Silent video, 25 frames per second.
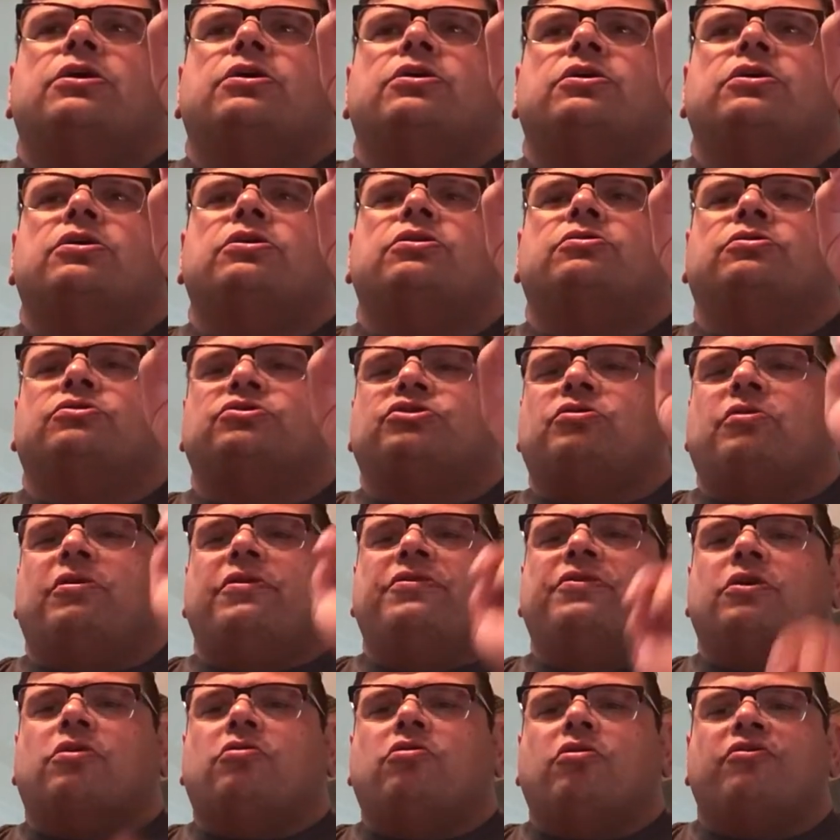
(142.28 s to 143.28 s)
You'll
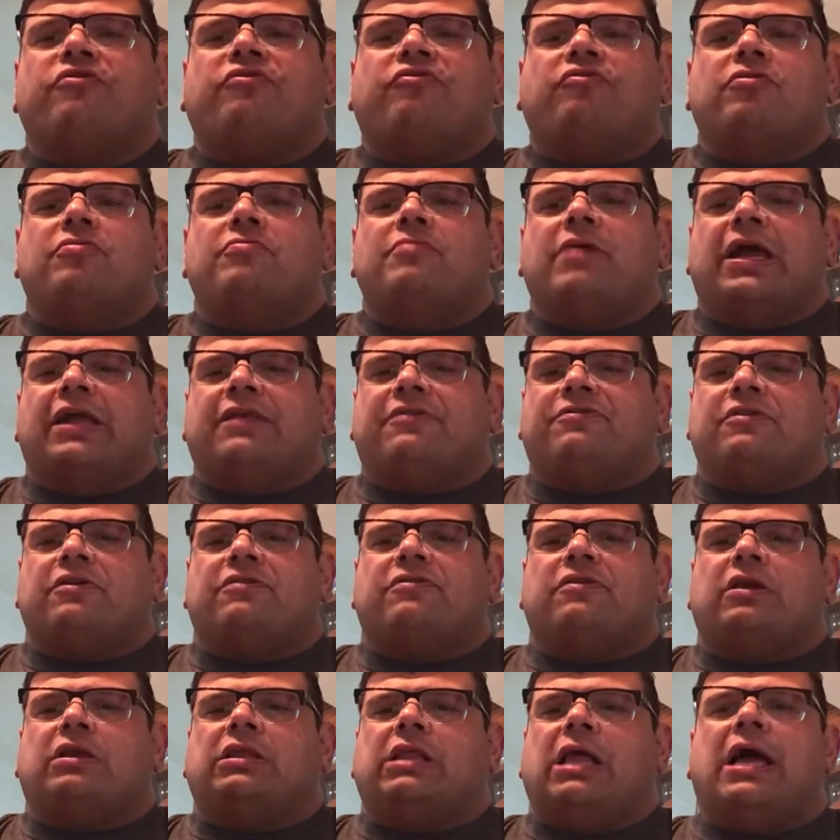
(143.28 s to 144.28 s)
join the course room at
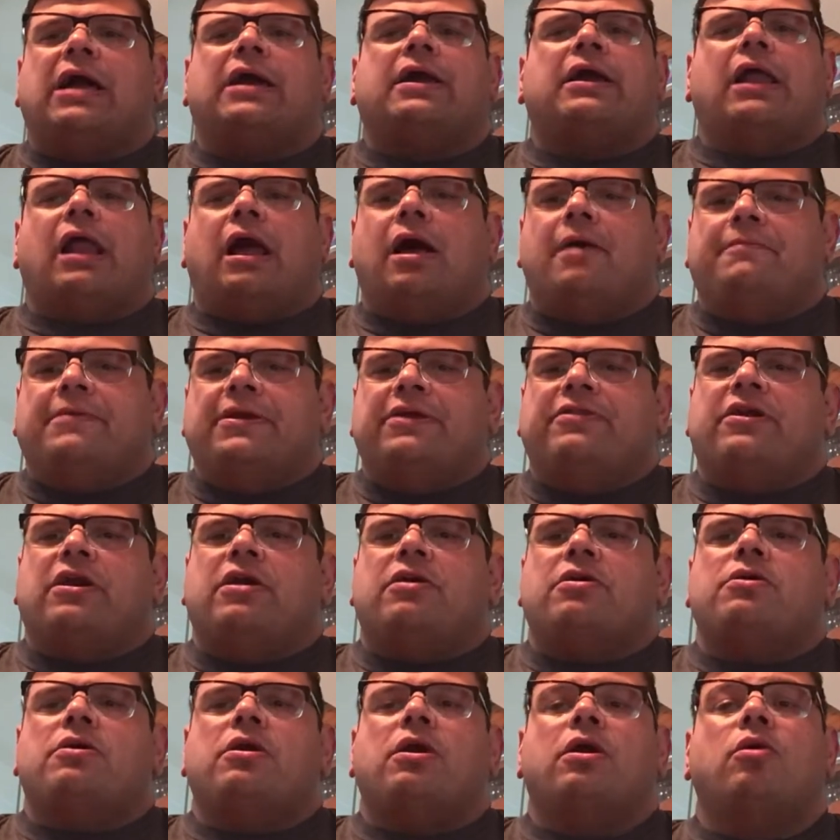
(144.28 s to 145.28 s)
6 o'clock. I'll be
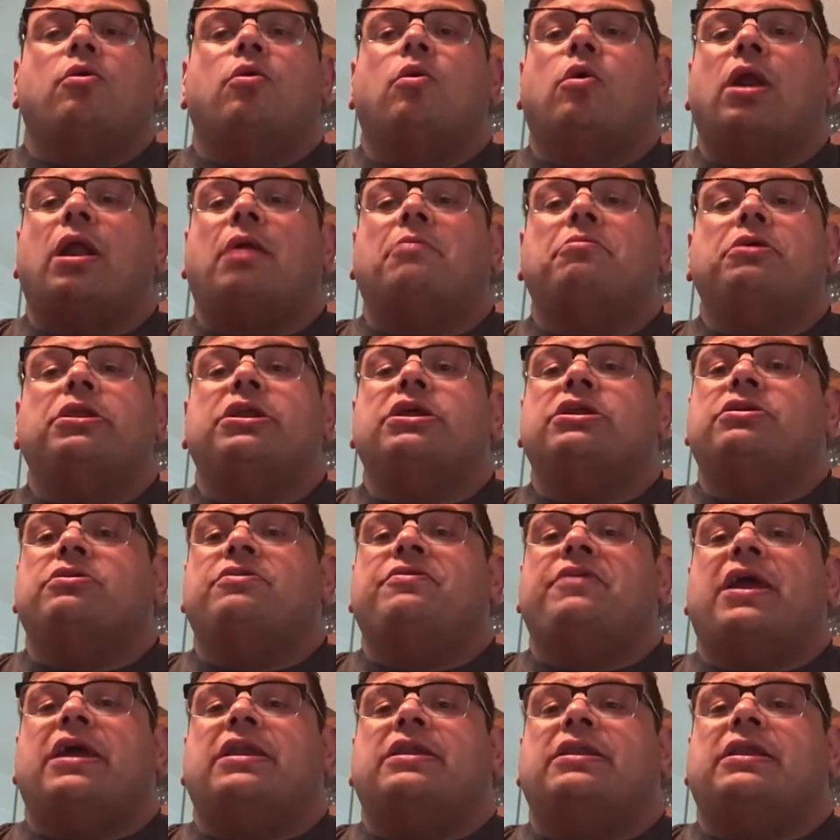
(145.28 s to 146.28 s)
there. What I'm going to
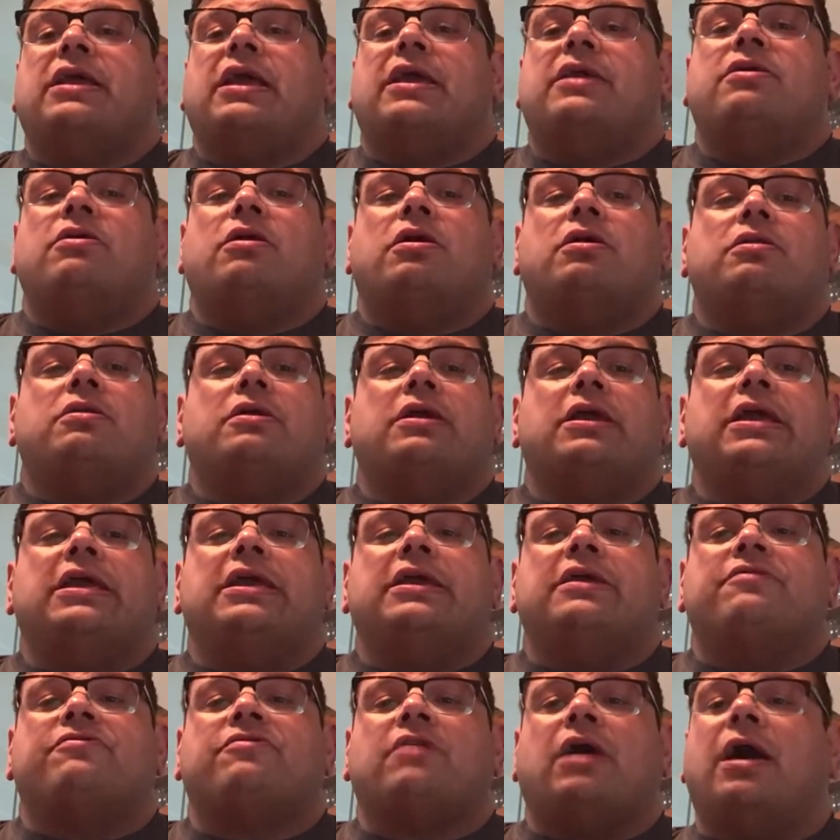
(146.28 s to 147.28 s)
do that day, y'all,
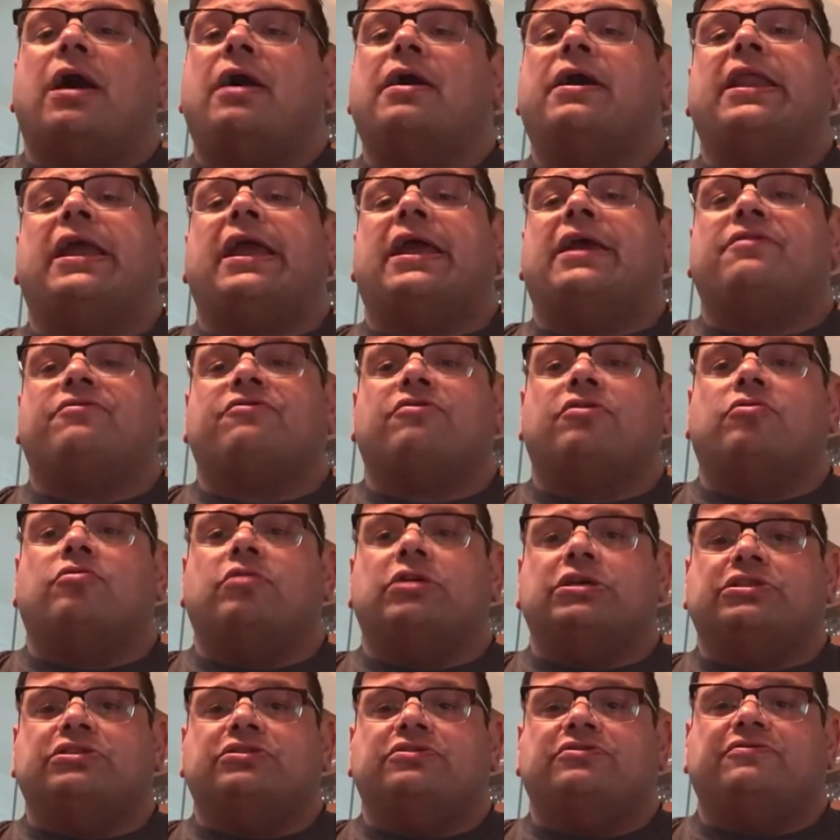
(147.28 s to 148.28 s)
is I'm going to answer
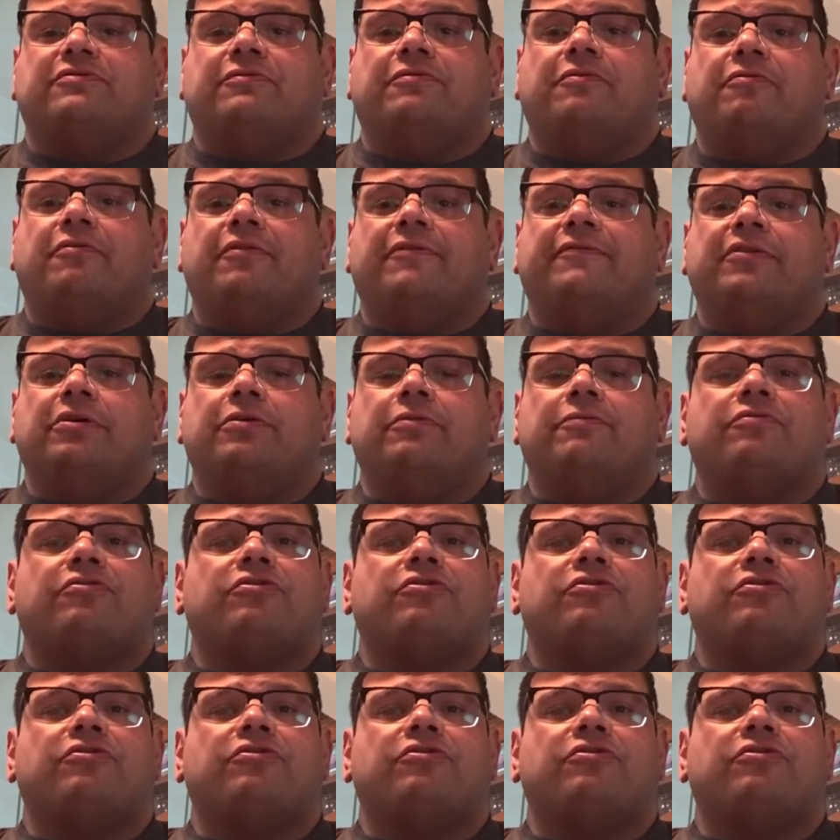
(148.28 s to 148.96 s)
questions from the review.